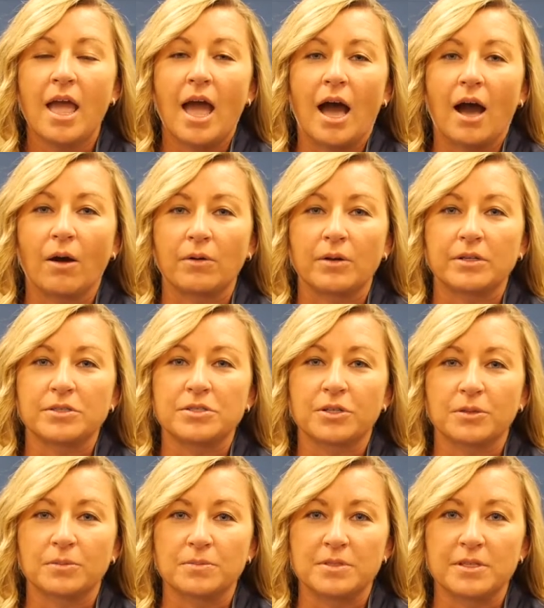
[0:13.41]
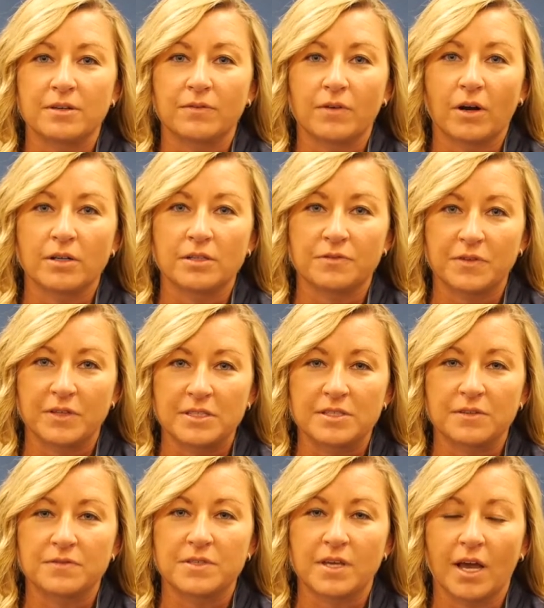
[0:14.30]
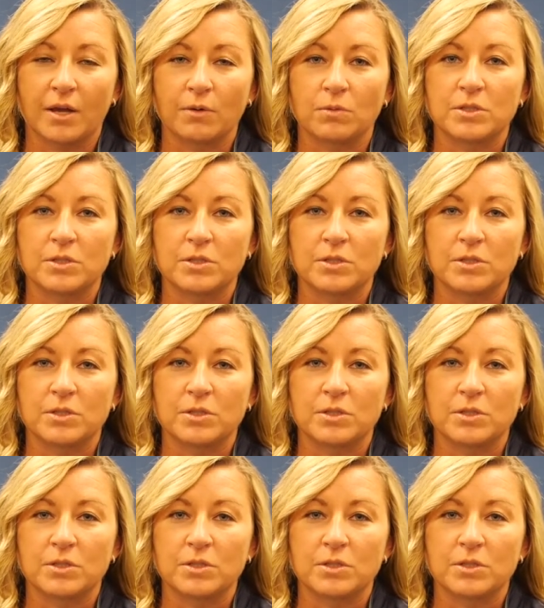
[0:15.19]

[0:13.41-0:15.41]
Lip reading: out in terms of our defensive side,